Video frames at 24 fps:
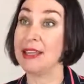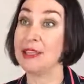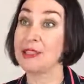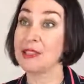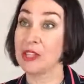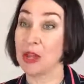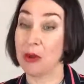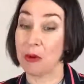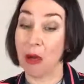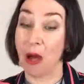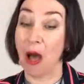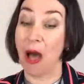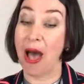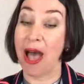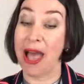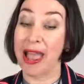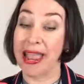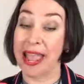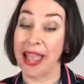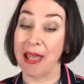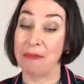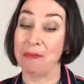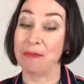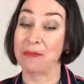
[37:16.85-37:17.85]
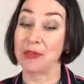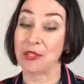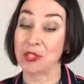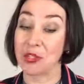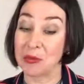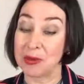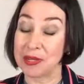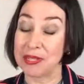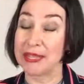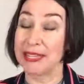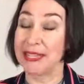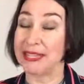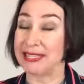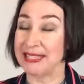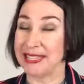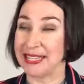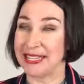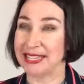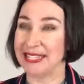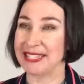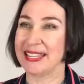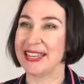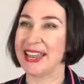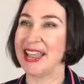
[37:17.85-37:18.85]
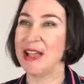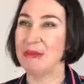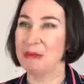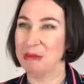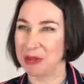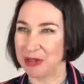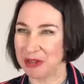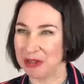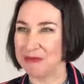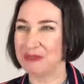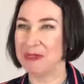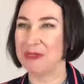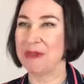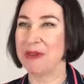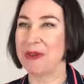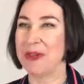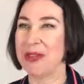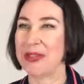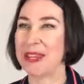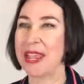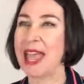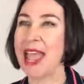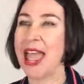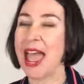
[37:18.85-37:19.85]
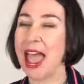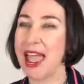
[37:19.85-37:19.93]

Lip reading: So I am doing these things today, I'm looking for work,